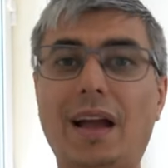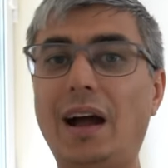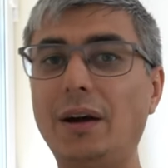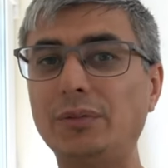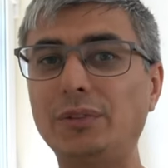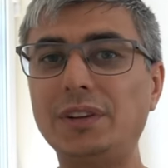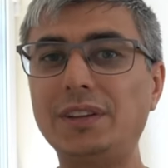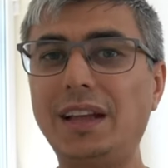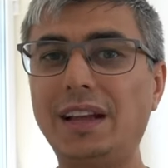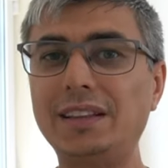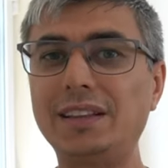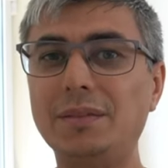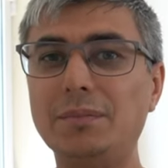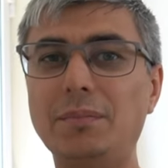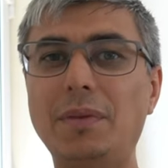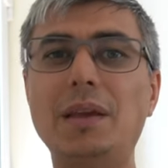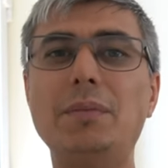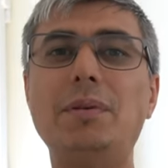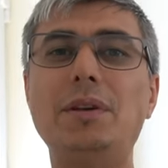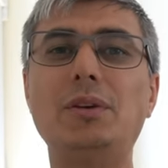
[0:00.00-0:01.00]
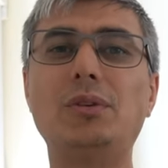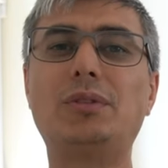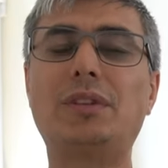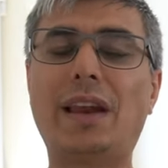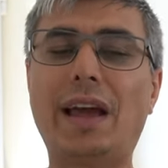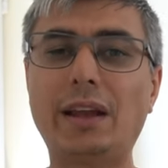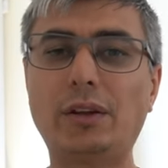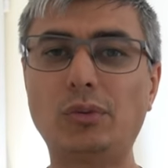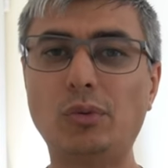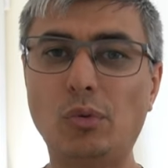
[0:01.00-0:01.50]
After that, maybe you'd
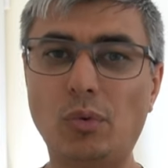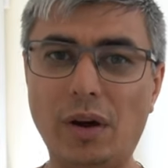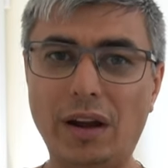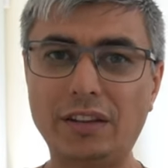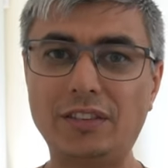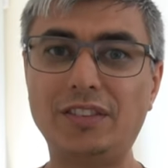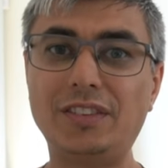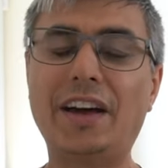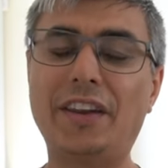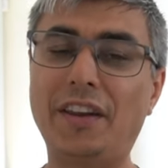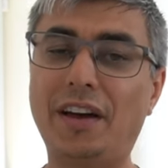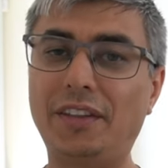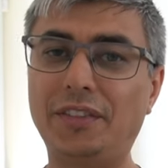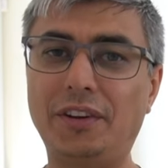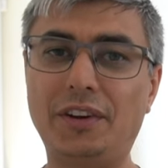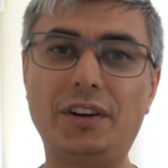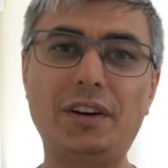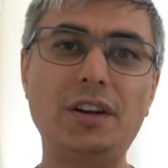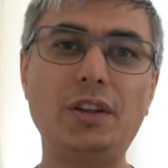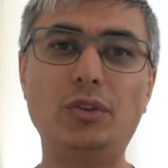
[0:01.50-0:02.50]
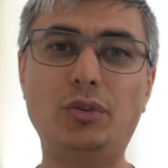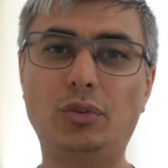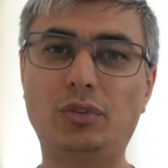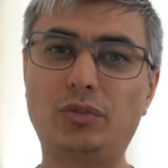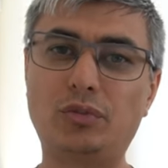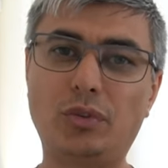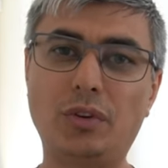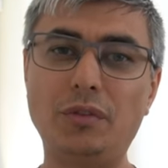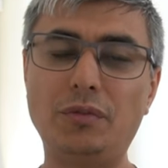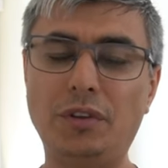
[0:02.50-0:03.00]
like to watch another
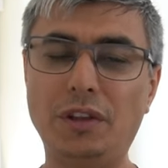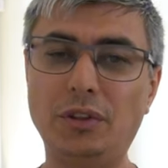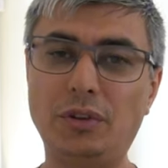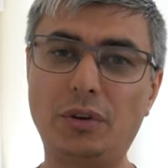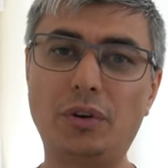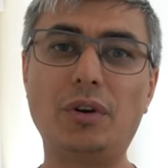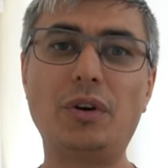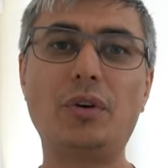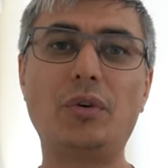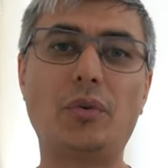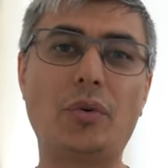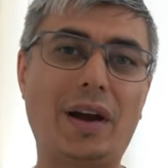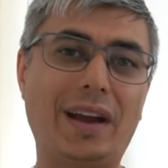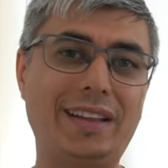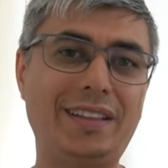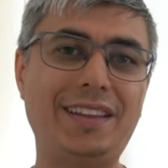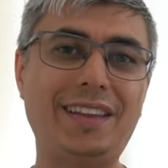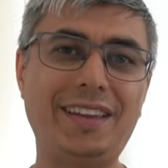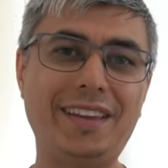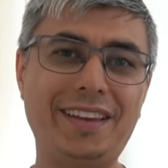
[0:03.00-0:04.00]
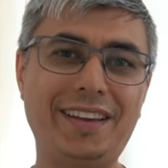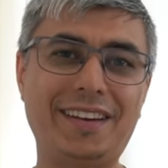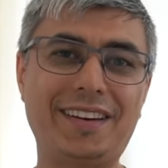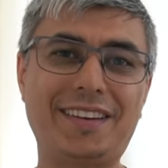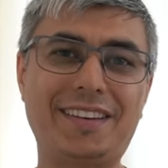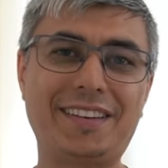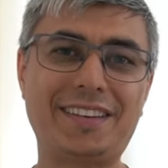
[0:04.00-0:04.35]
useful video right here.